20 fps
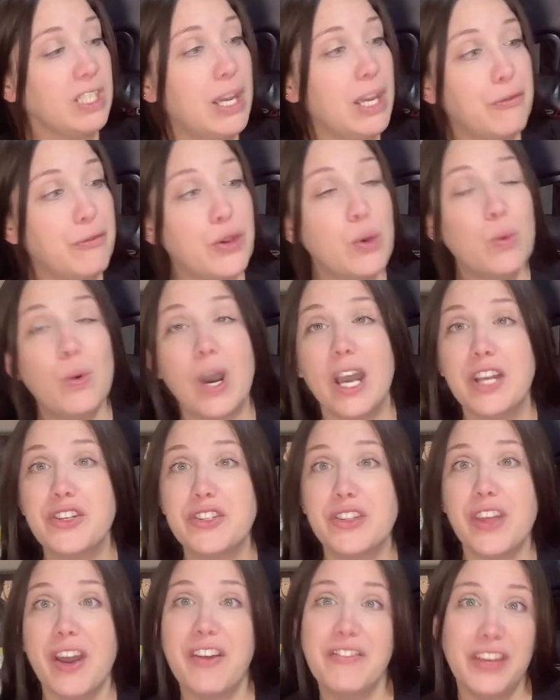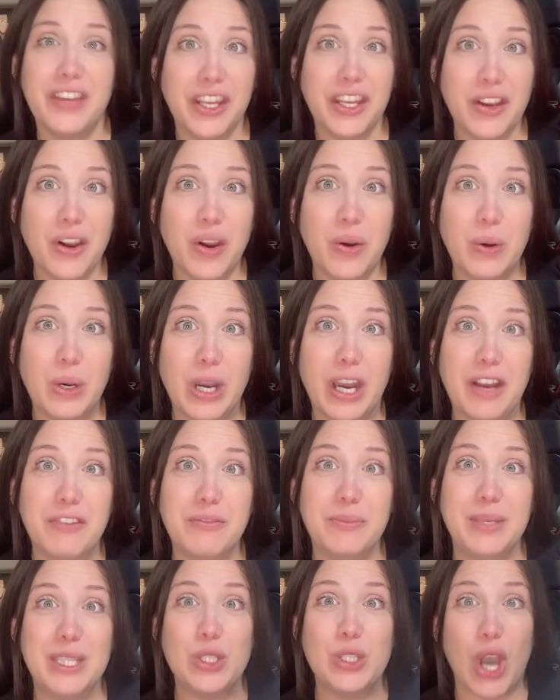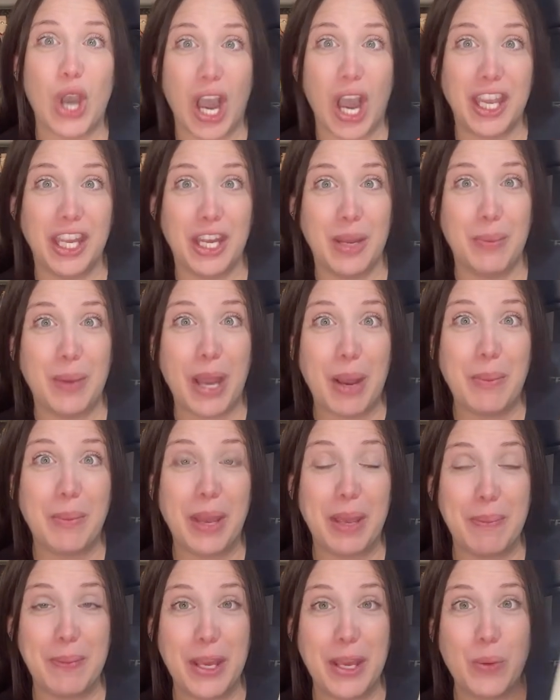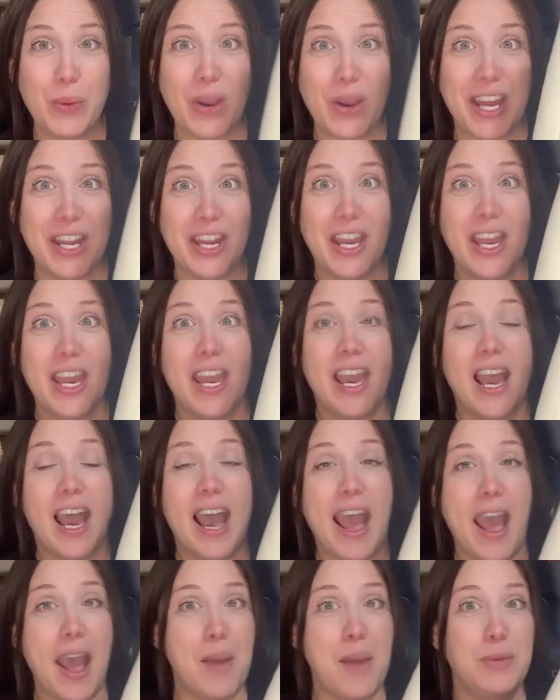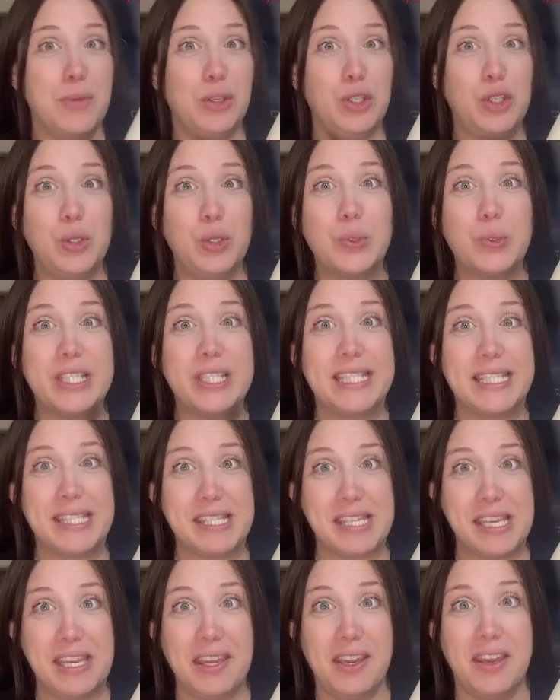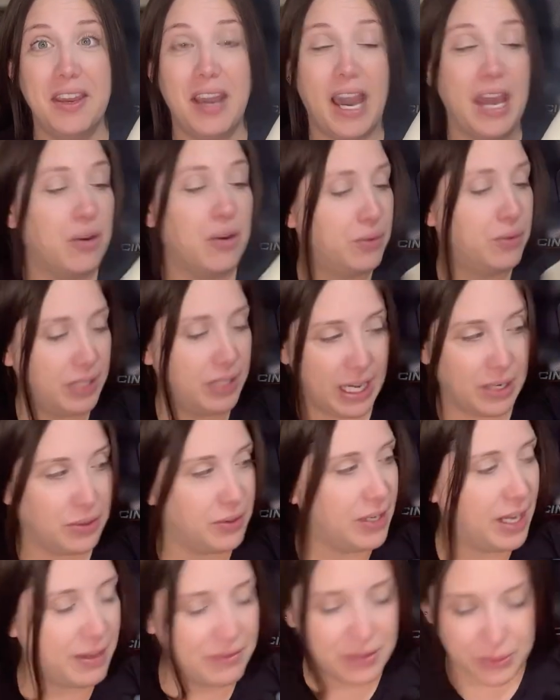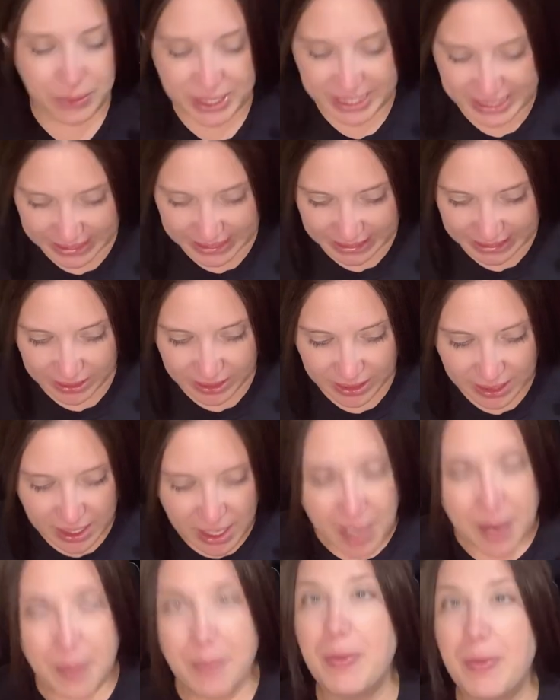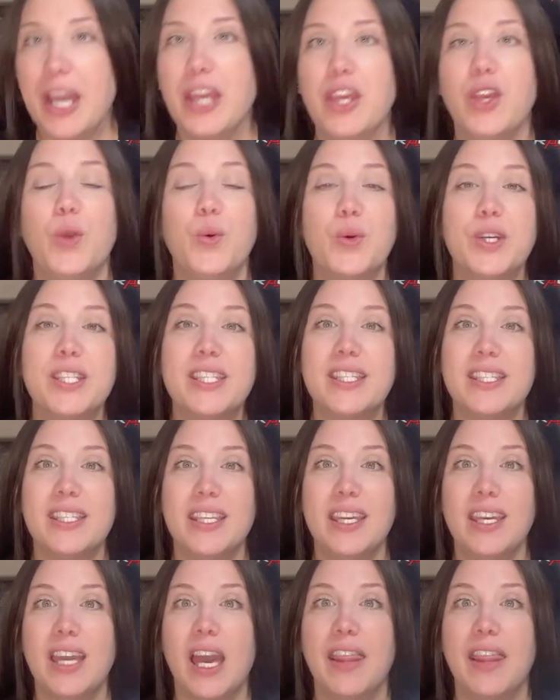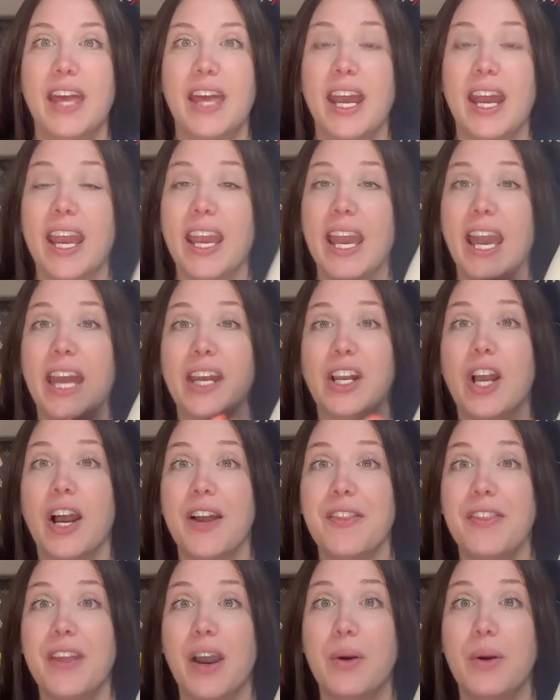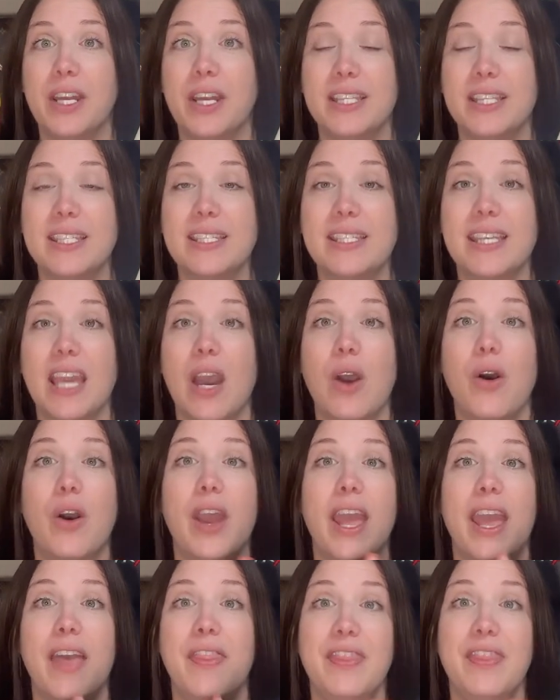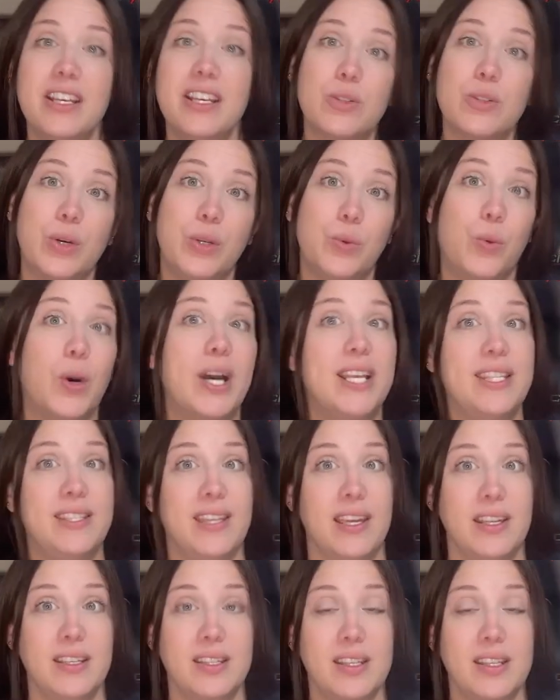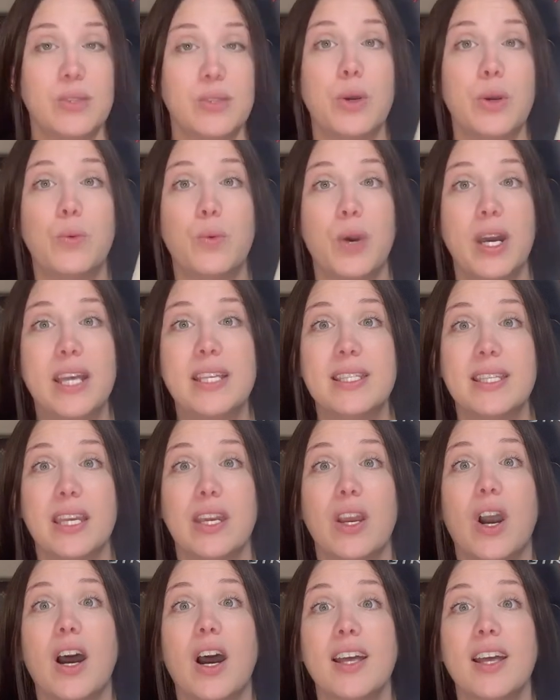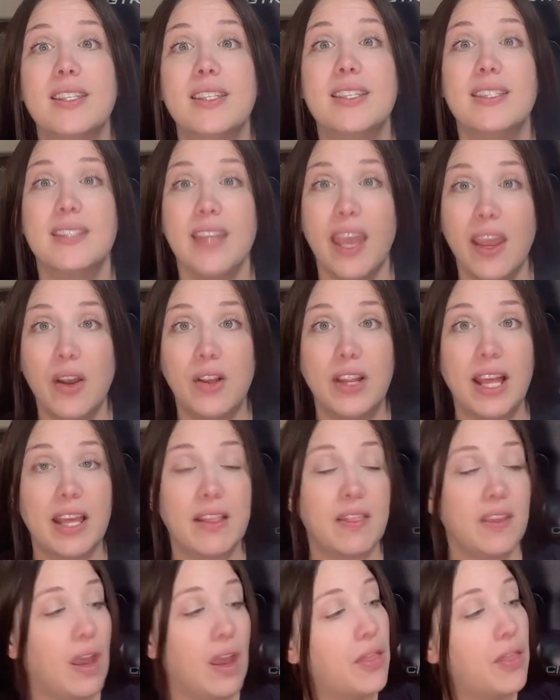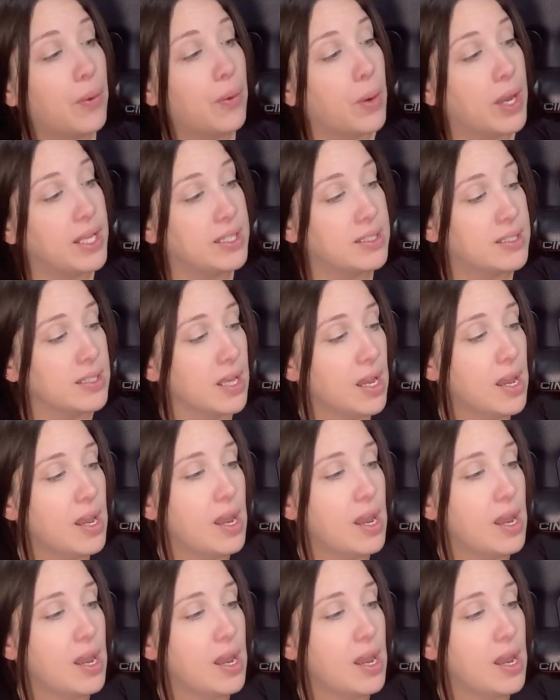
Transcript: If you watch that video of me talking about my pink one, you would see, I don't have the receipt, but you would see that I had gone that one on discount and this one wasn't. This one wasn't on sale like the other ones.